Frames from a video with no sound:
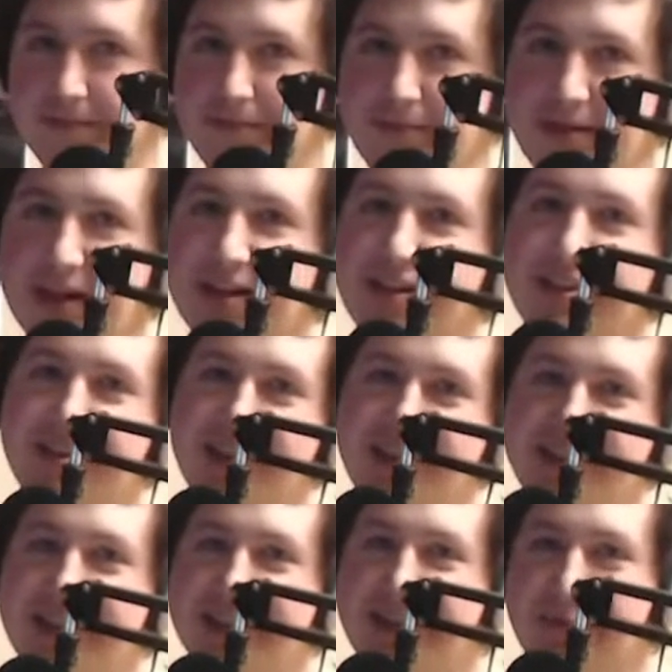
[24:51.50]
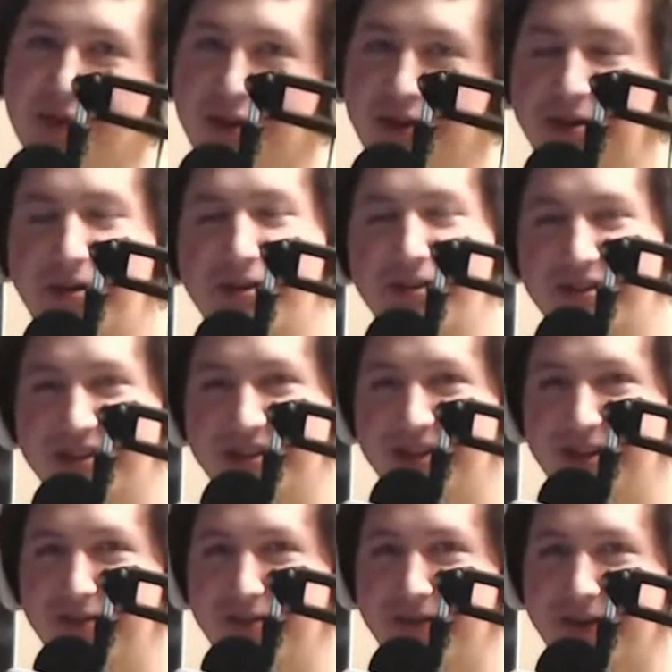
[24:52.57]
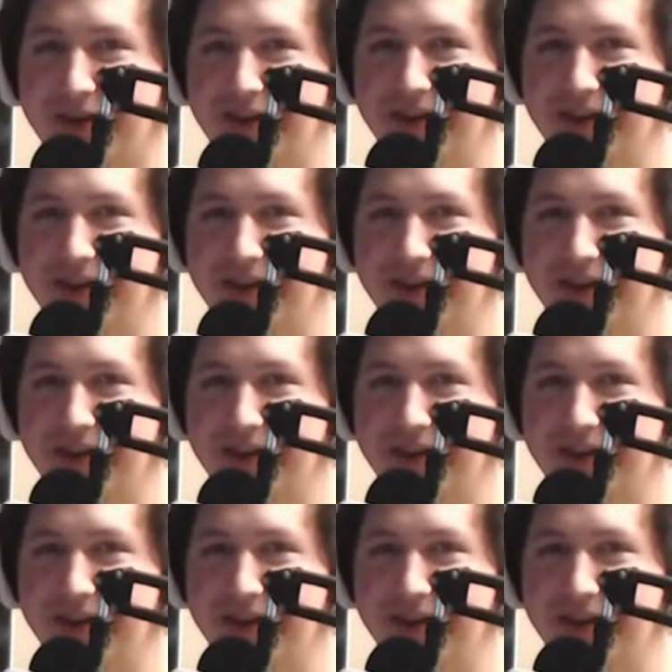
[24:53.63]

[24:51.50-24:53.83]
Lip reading: Teddy's got them claws. He'll fight.